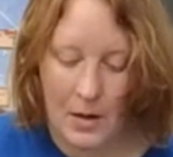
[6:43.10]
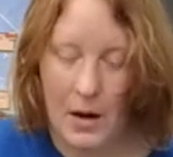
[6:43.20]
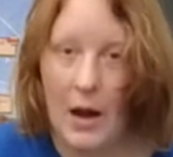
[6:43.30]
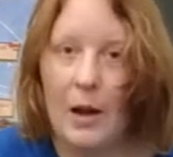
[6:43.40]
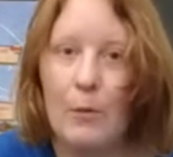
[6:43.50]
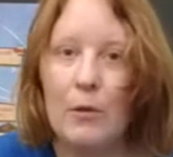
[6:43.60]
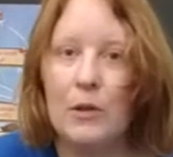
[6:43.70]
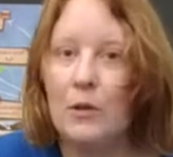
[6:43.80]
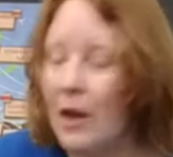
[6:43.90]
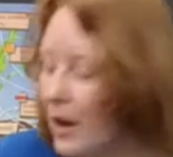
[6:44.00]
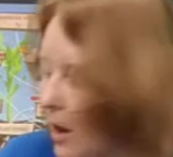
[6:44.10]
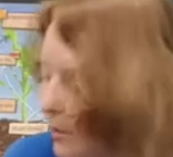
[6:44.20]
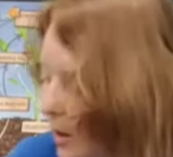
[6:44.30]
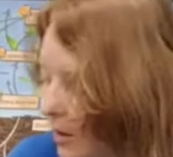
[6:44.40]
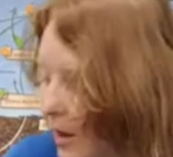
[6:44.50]
And I won't do that.
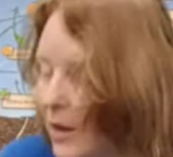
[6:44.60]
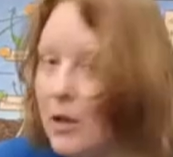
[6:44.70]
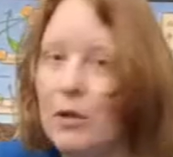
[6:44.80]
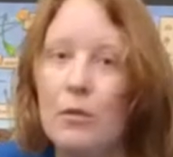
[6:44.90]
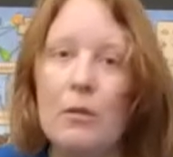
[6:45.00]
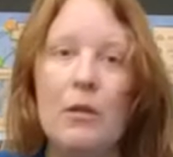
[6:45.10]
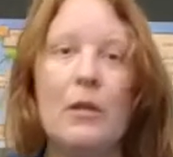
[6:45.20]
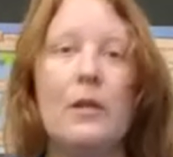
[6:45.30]
I'm going to let you